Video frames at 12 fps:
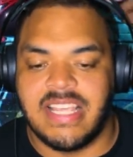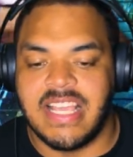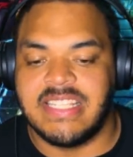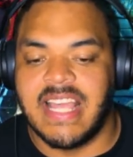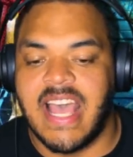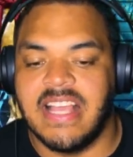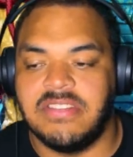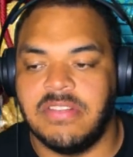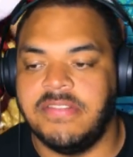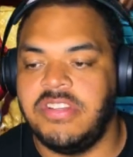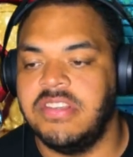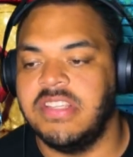takes the
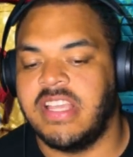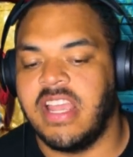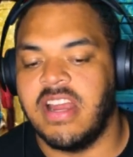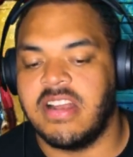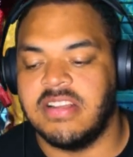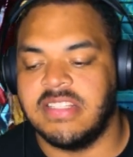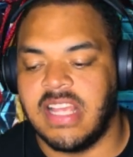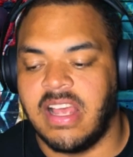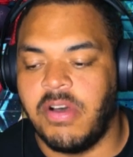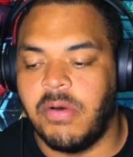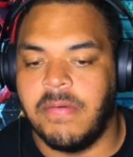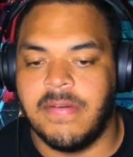hassle of choosing characters
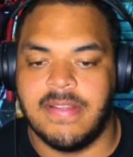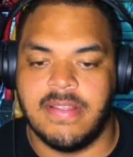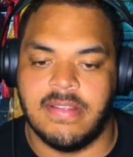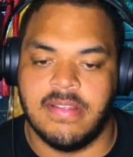out.